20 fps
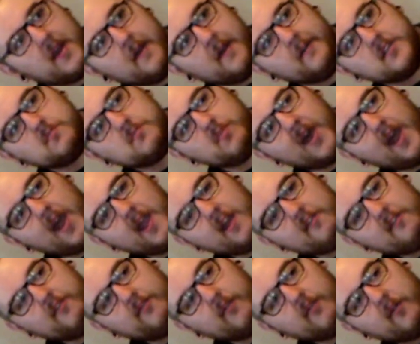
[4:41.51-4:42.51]
was buying
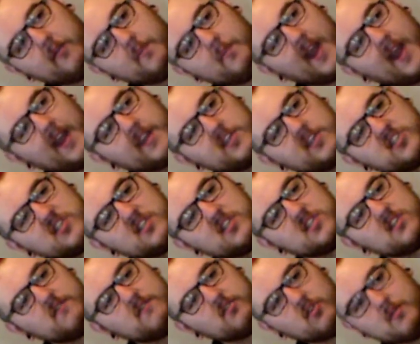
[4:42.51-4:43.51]
4 packages
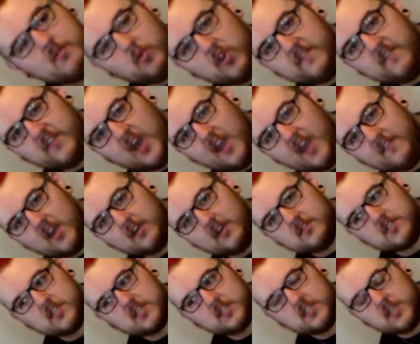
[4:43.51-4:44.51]
of 3.5
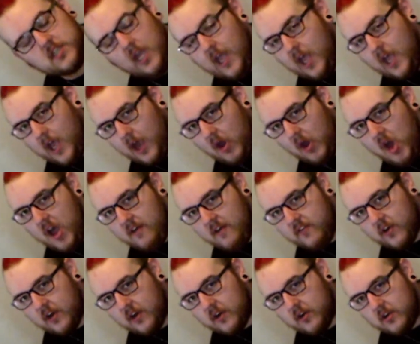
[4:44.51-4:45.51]
ounces.
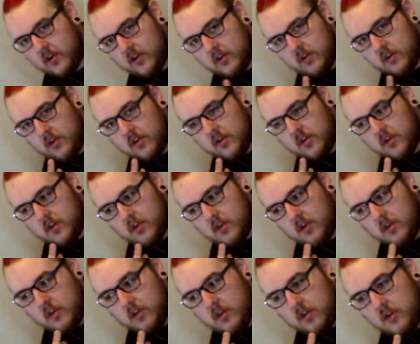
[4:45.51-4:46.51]
However,
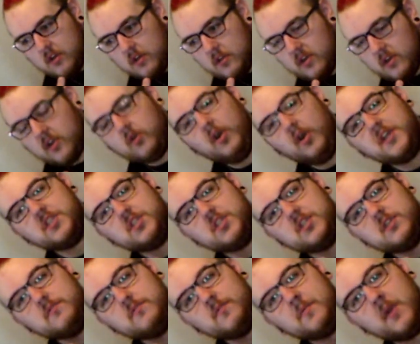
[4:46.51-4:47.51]
the
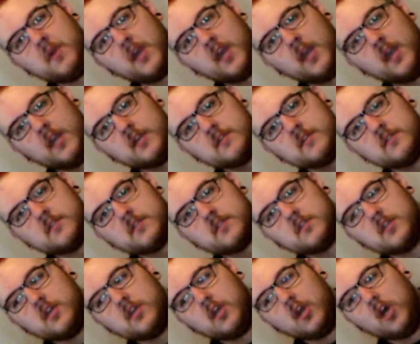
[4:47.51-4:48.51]
question remains,
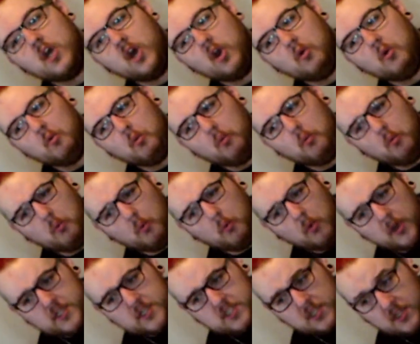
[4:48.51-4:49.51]

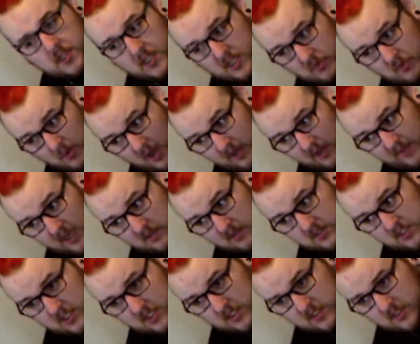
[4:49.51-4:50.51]
was it the 12
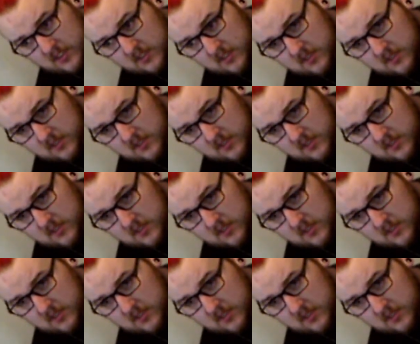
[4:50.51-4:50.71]
ounces